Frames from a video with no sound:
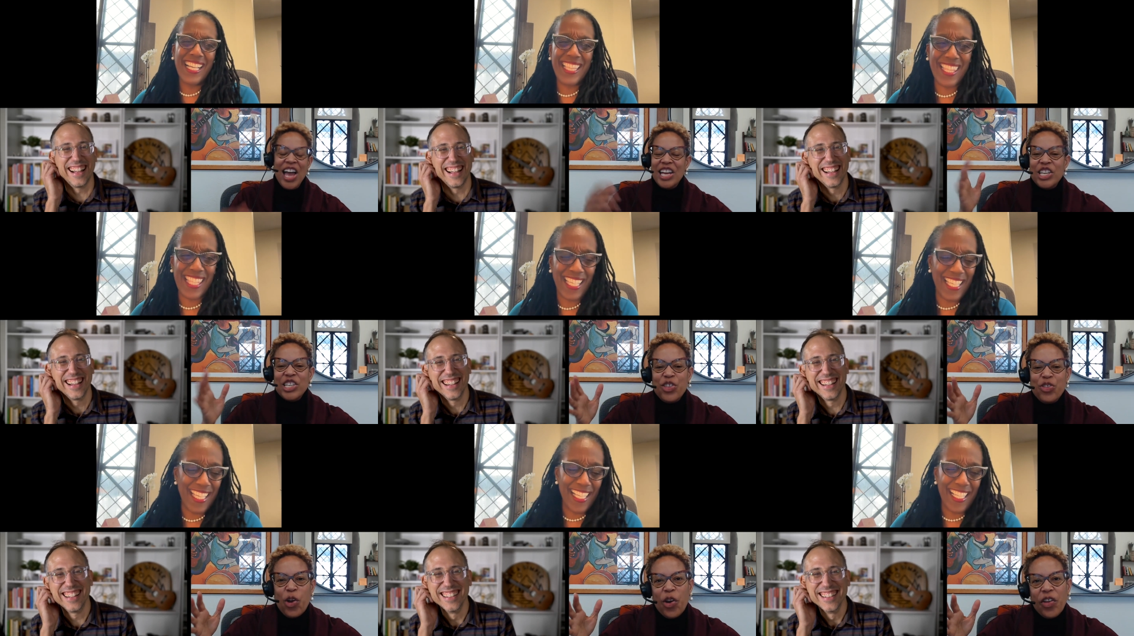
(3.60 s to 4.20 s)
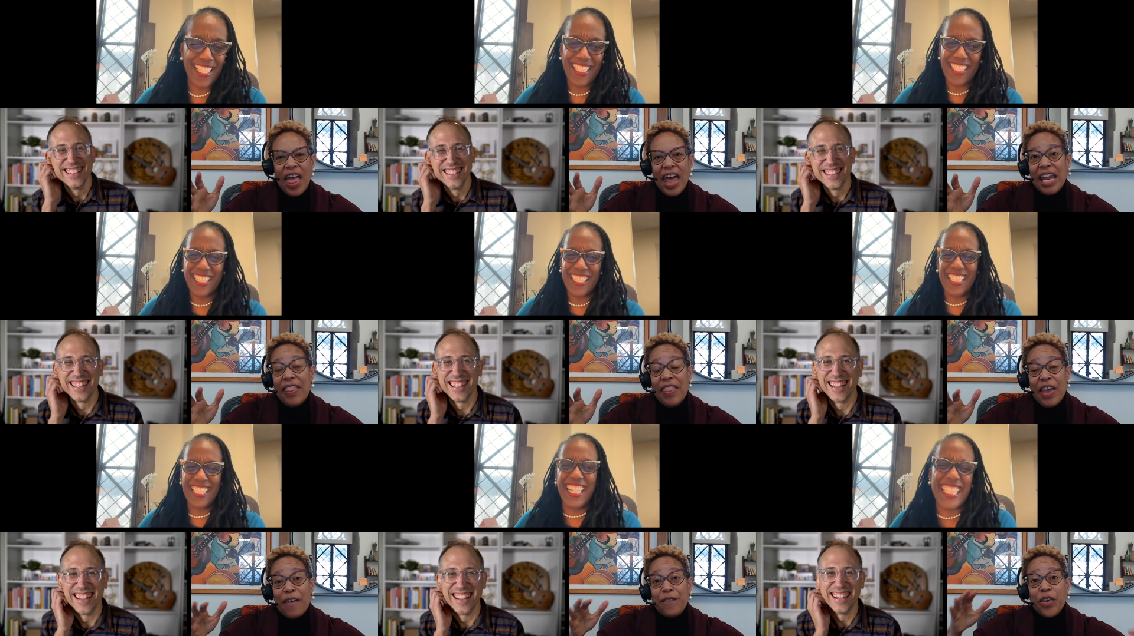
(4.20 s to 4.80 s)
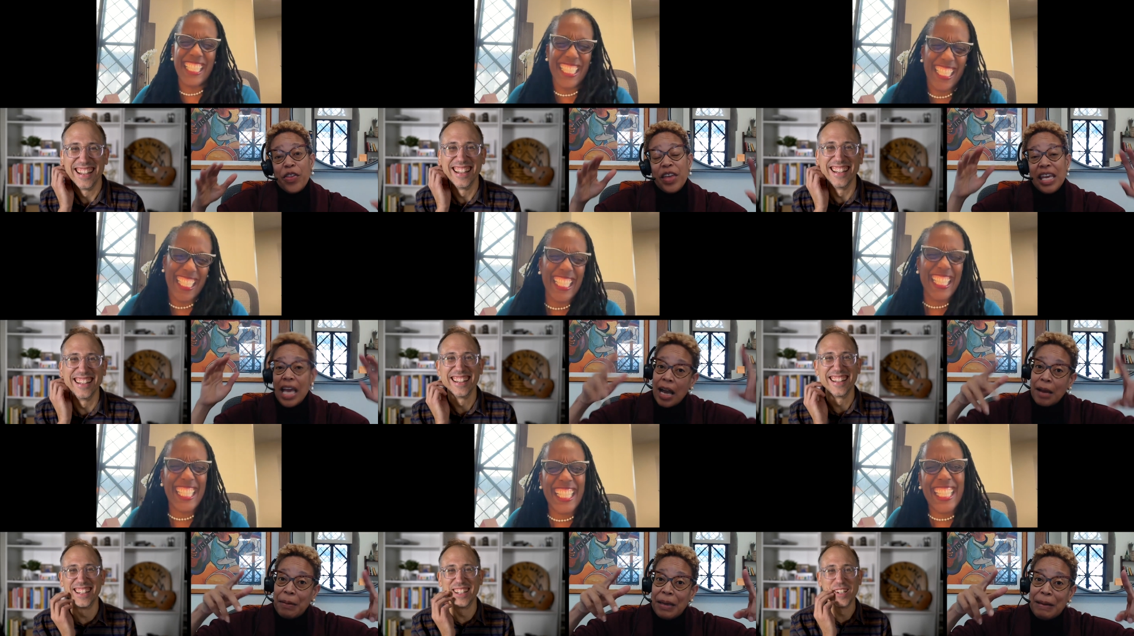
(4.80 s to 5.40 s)
Speaker 1: just throwing that in there for the
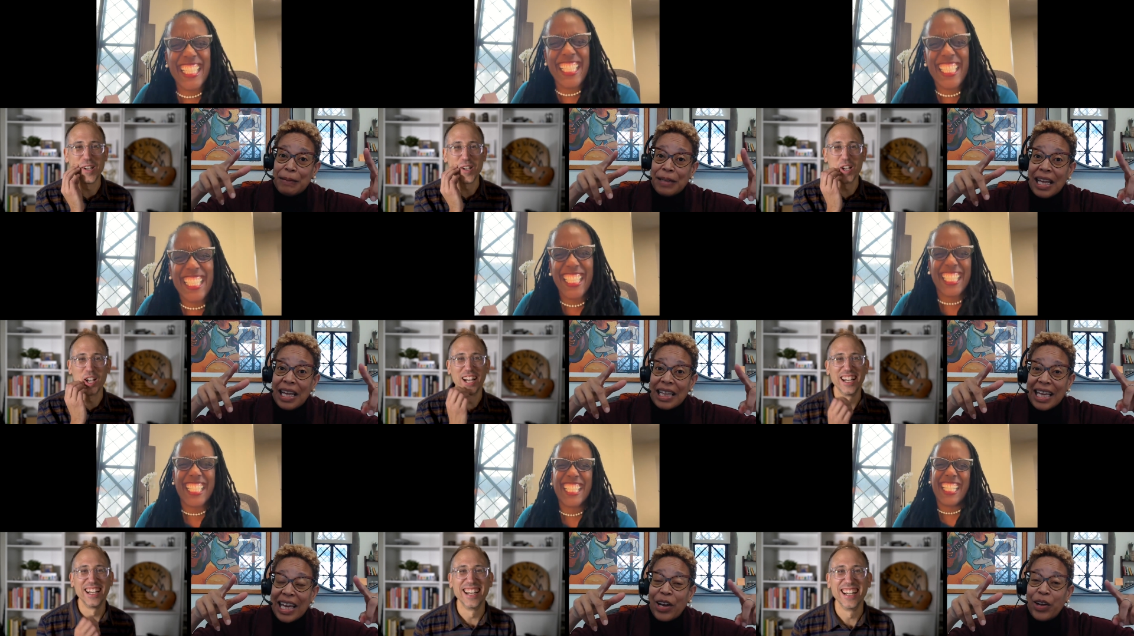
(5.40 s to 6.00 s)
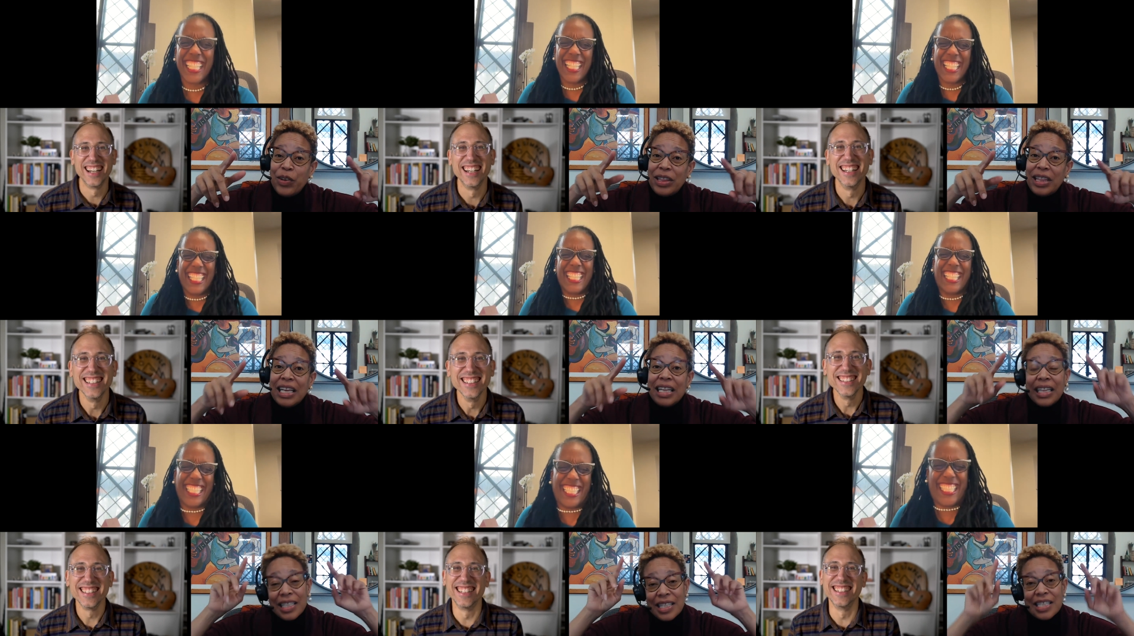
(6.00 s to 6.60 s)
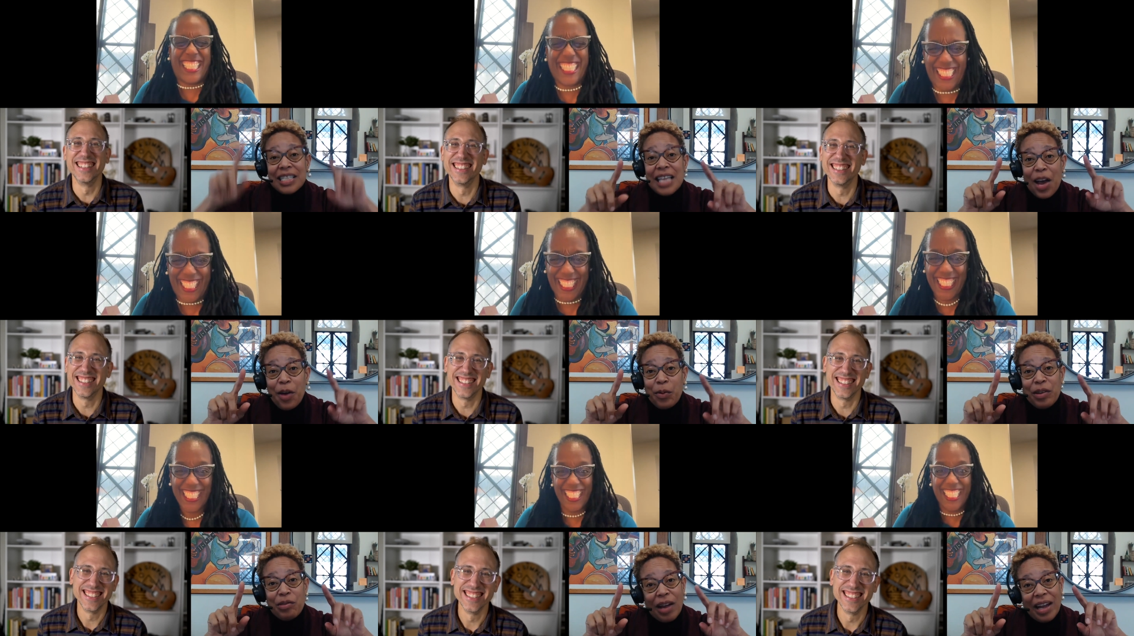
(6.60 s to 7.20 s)
young people out there who think this is how
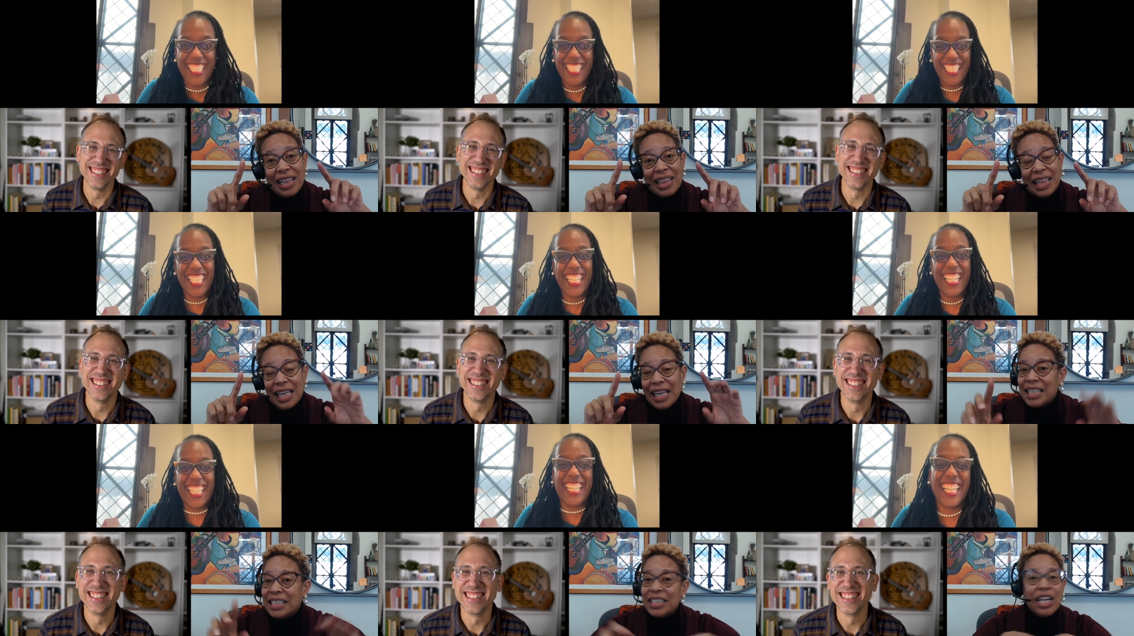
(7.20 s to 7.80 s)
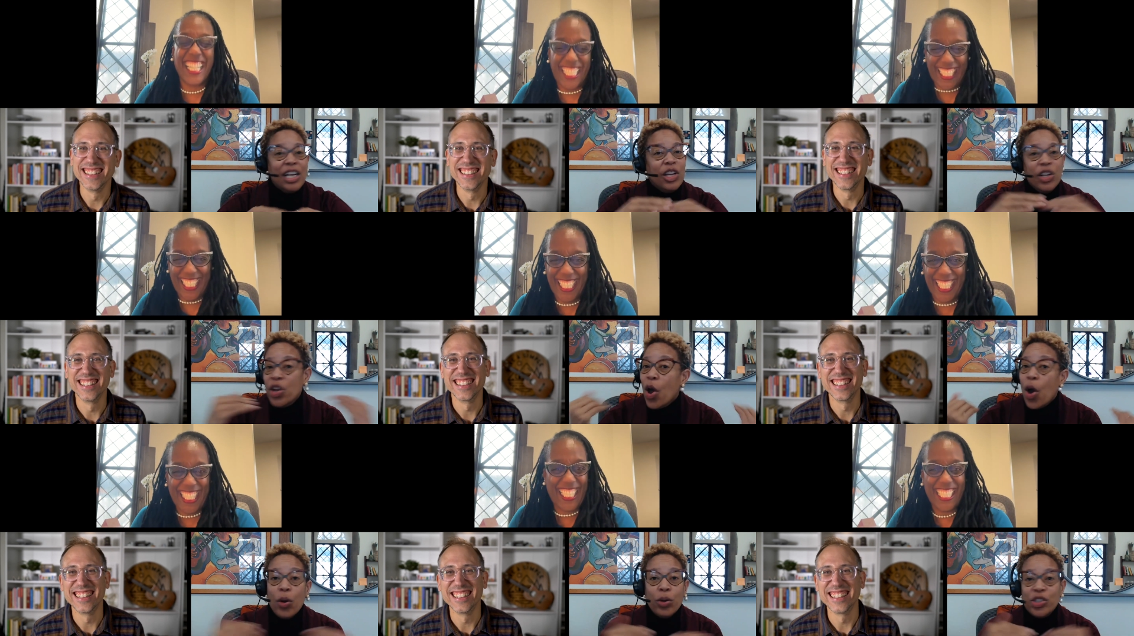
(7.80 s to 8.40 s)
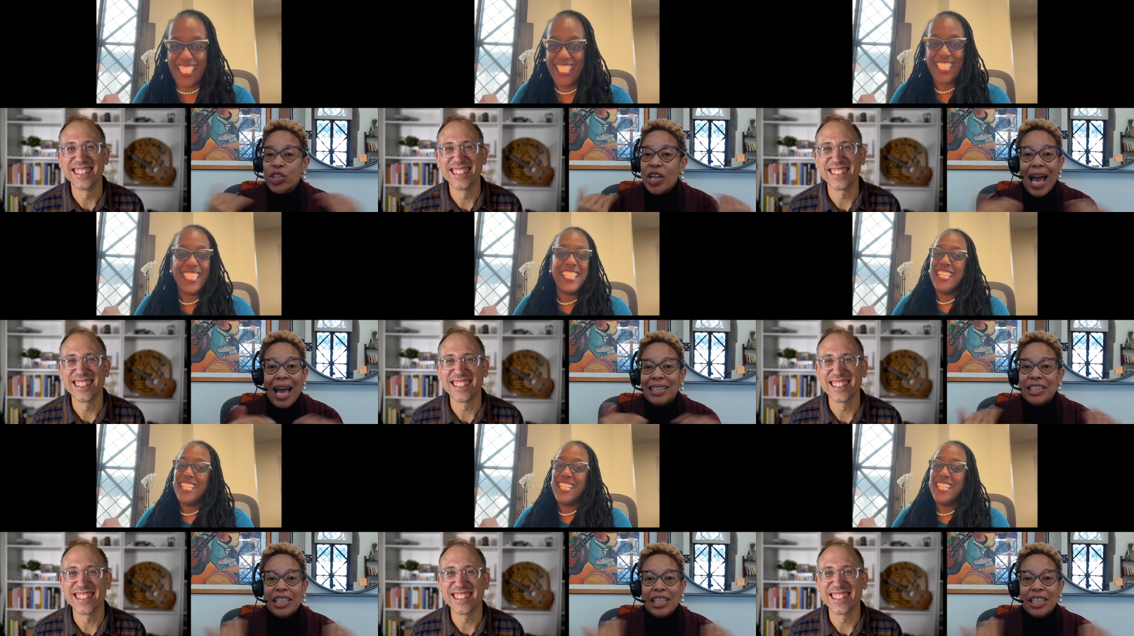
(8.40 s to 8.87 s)
we write things. No chat